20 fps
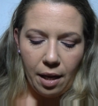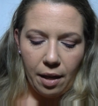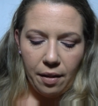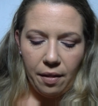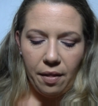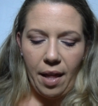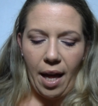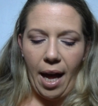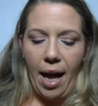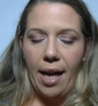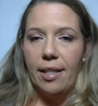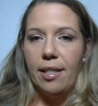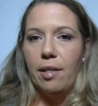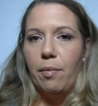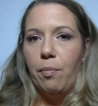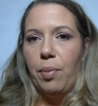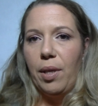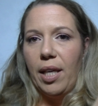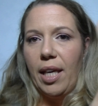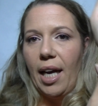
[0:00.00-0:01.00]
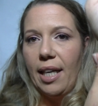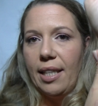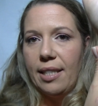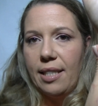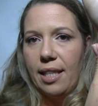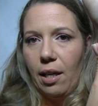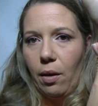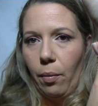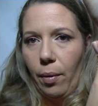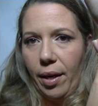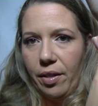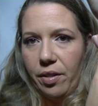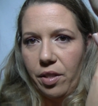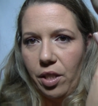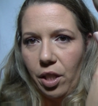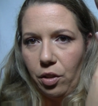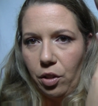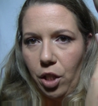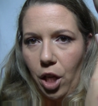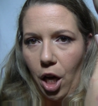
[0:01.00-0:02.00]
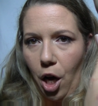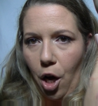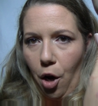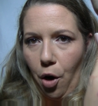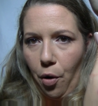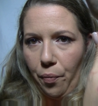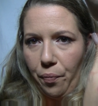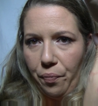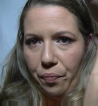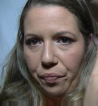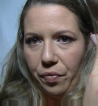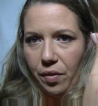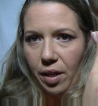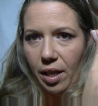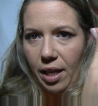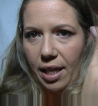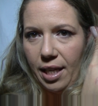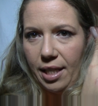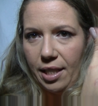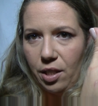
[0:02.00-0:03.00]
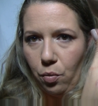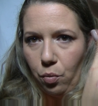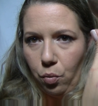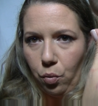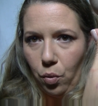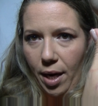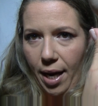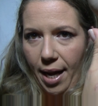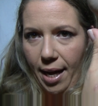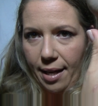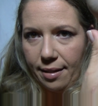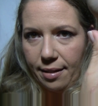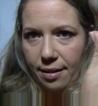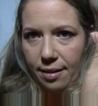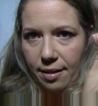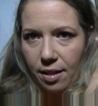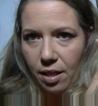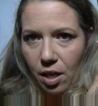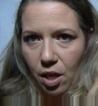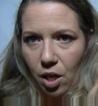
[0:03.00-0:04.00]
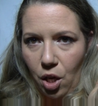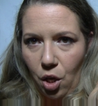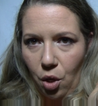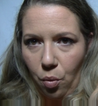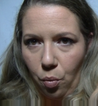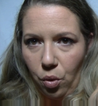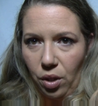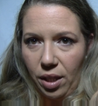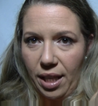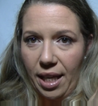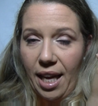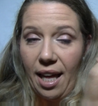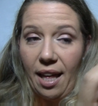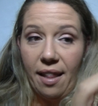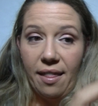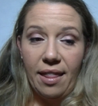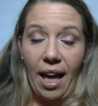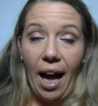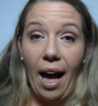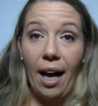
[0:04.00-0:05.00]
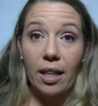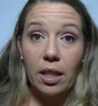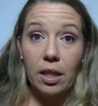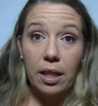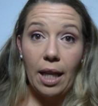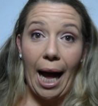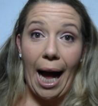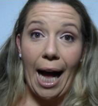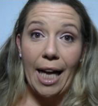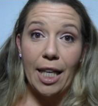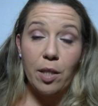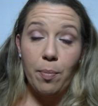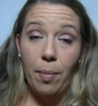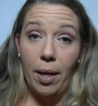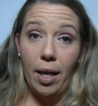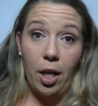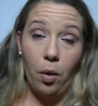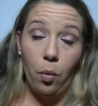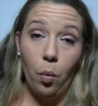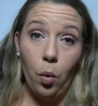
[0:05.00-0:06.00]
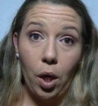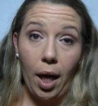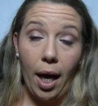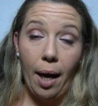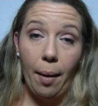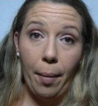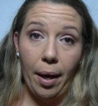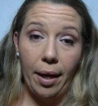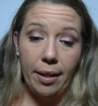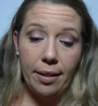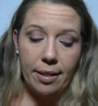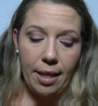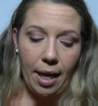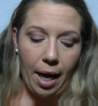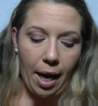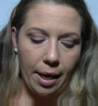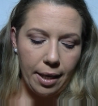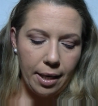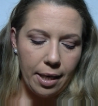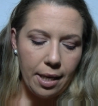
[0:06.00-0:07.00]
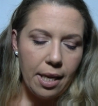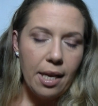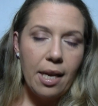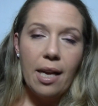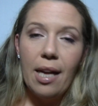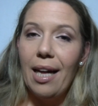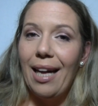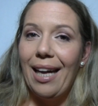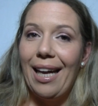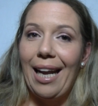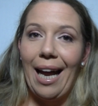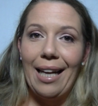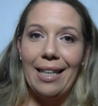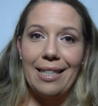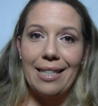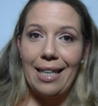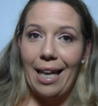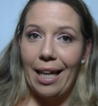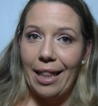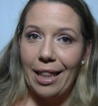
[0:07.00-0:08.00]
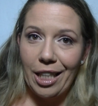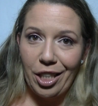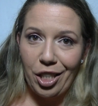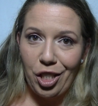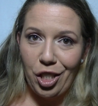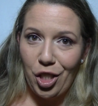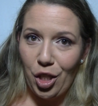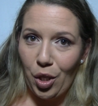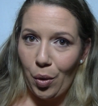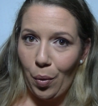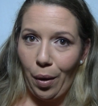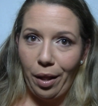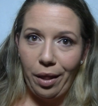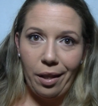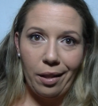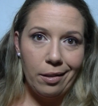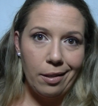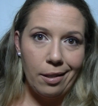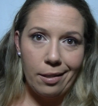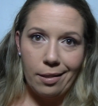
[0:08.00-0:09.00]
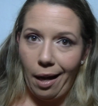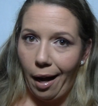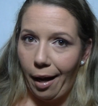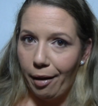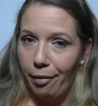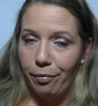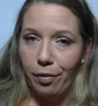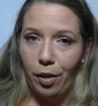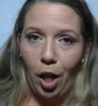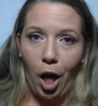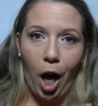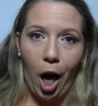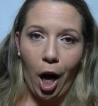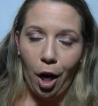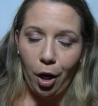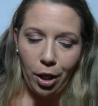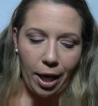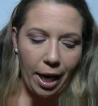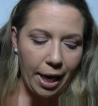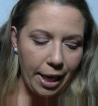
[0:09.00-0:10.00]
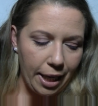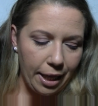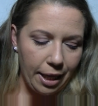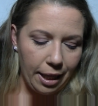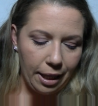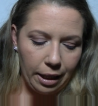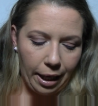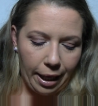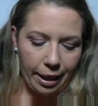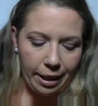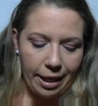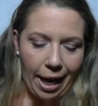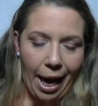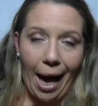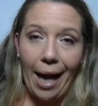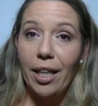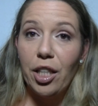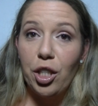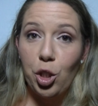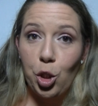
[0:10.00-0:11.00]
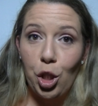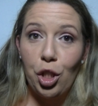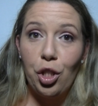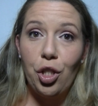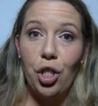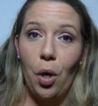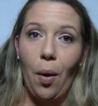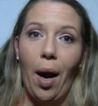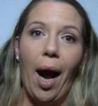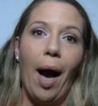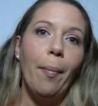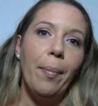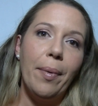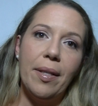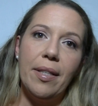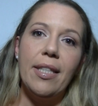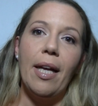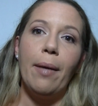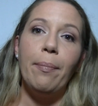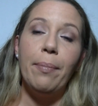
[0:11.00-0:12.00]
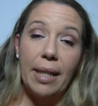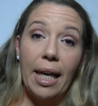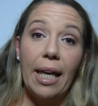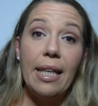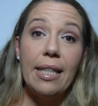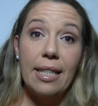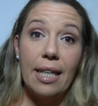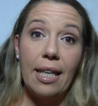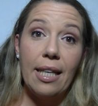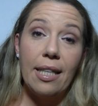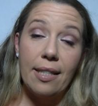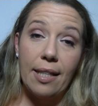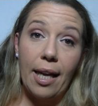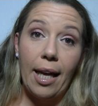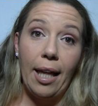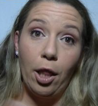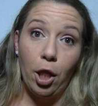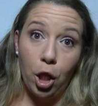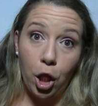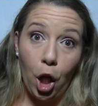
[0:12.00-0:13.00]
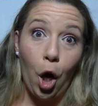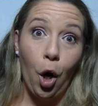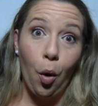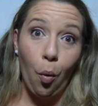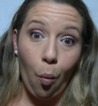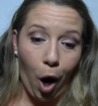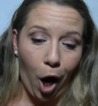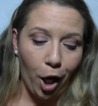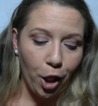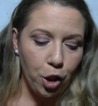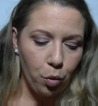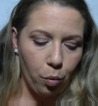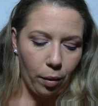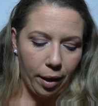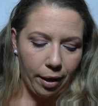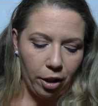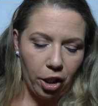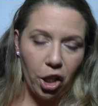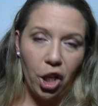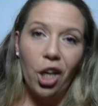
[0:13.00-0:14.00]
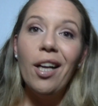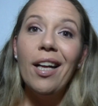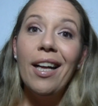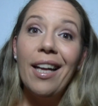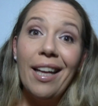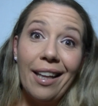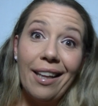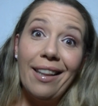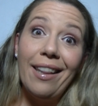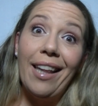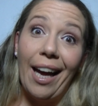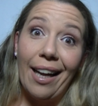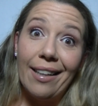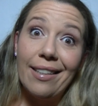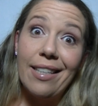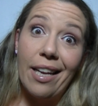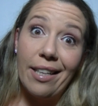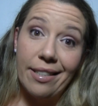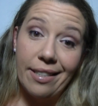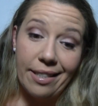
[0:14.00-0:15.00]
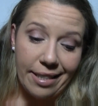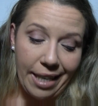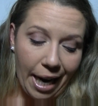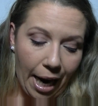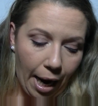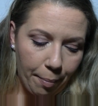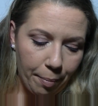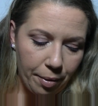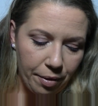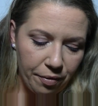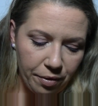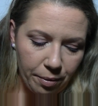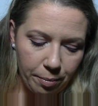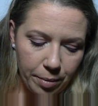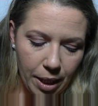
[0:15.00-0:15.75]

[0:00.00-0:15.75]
that because he wears it low, his wrist will hit that clasp and it will come undone. It has nothing to do with design flaw or anything like that. It just so happens that because he's a low watch wearer, that tends to happen from